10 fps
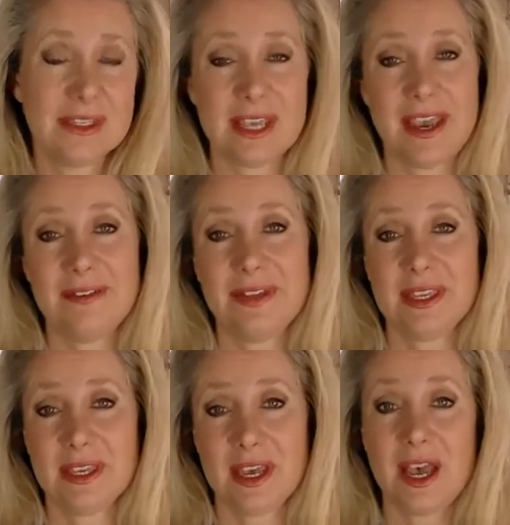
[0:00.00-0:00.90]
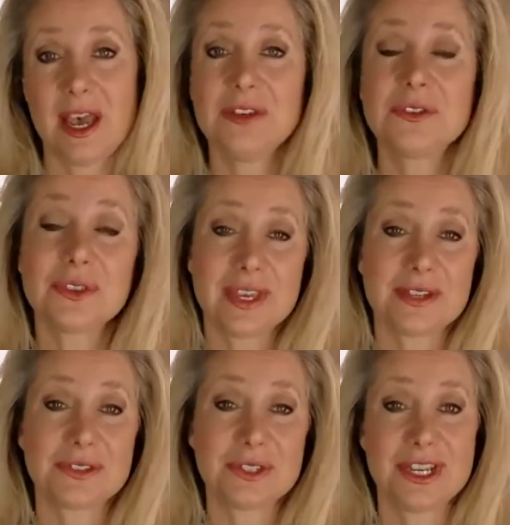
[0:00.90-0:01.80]
to having a
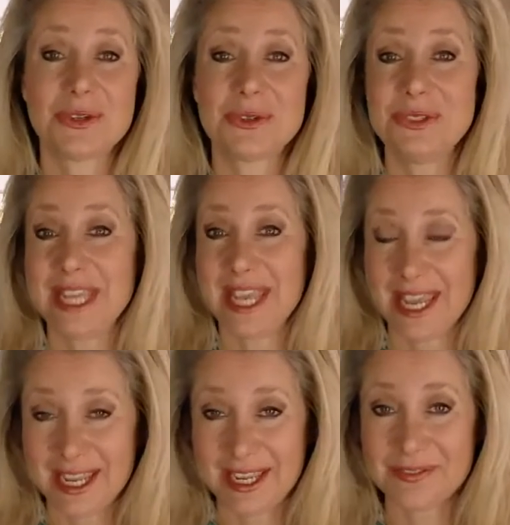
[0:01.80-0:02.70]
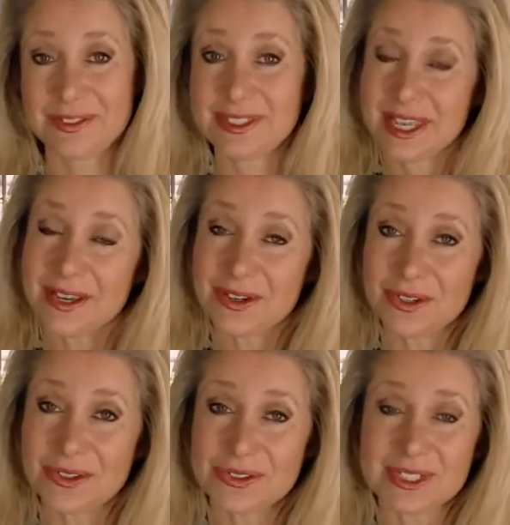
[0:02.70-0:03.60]
$100,000 day of
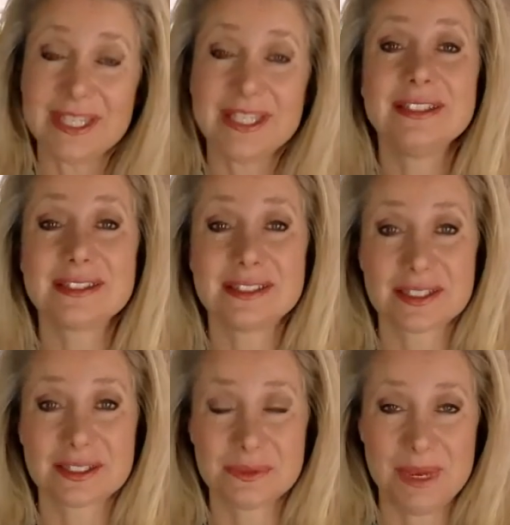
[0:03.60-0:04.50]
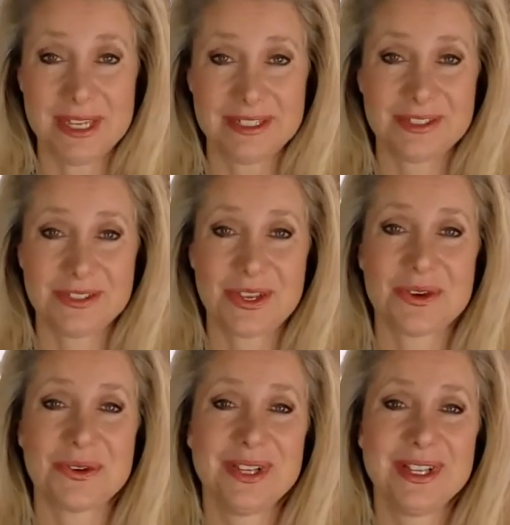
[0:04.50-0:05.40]
sales in six months.
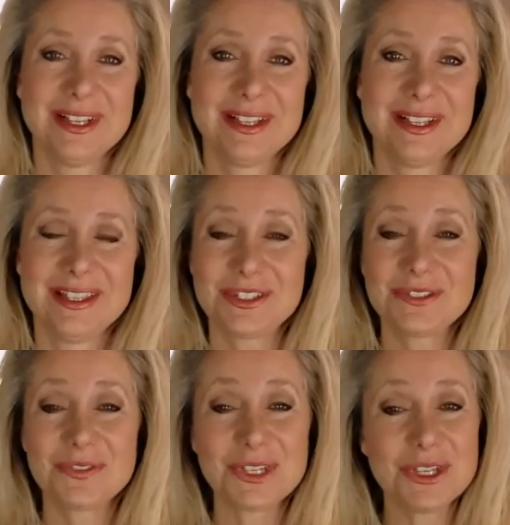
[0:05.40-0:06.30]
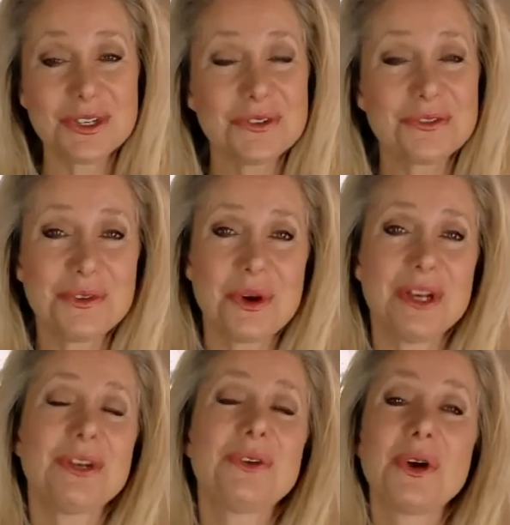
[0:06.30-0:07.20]
So this is for you if you
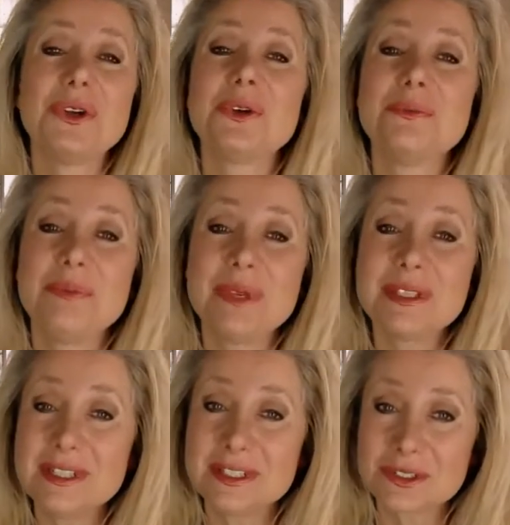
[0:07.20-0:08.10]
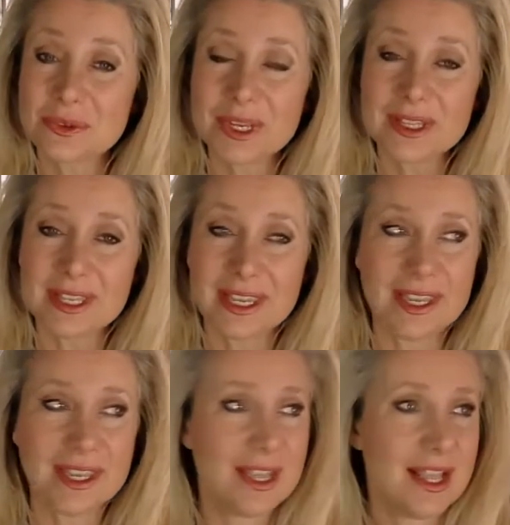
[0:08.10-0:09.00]
want to grow your business
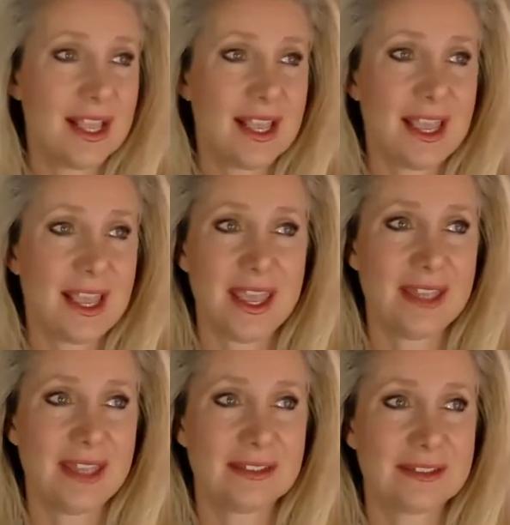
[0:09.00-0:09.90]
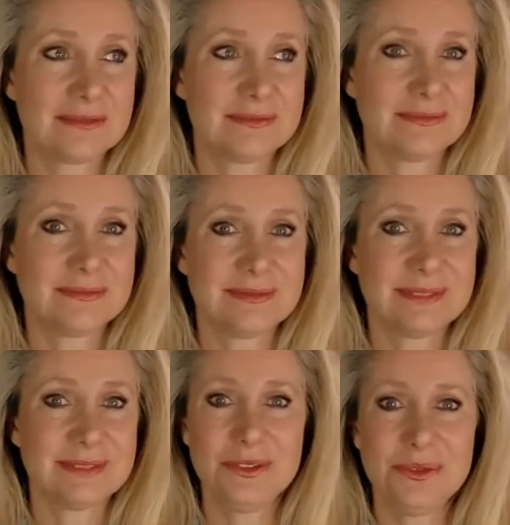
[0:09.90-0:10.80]
quickly and
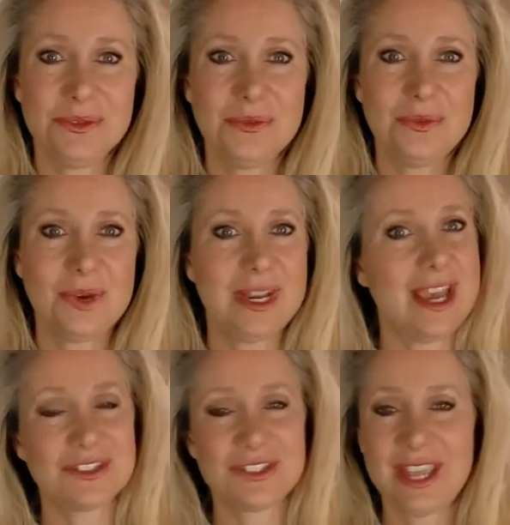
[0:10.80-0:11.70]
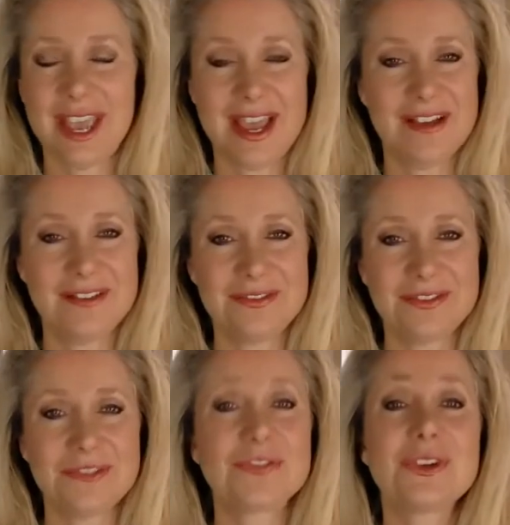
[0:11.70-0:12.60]
you want to actually
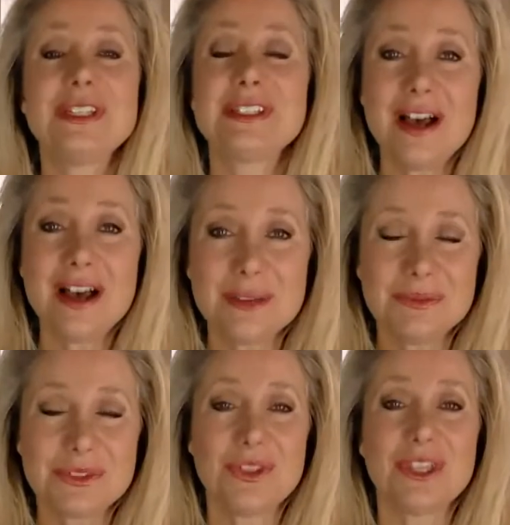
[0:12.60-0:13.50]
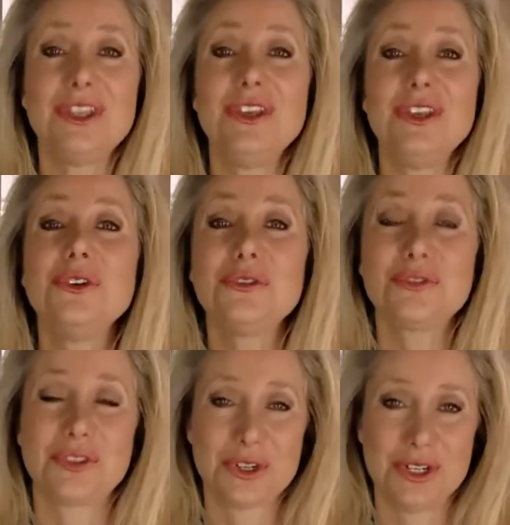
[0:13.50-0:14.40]
have free time so that you
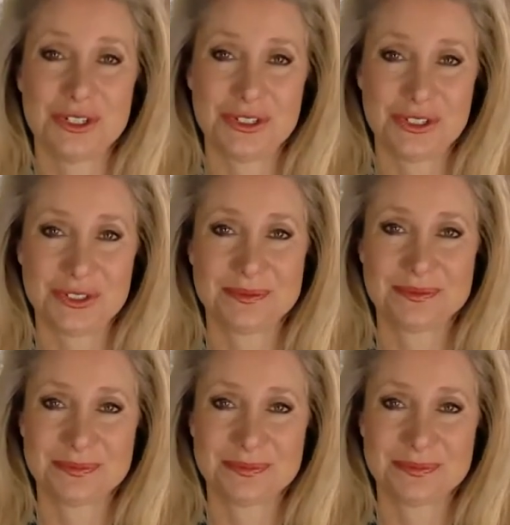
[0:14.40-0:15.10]
flourish.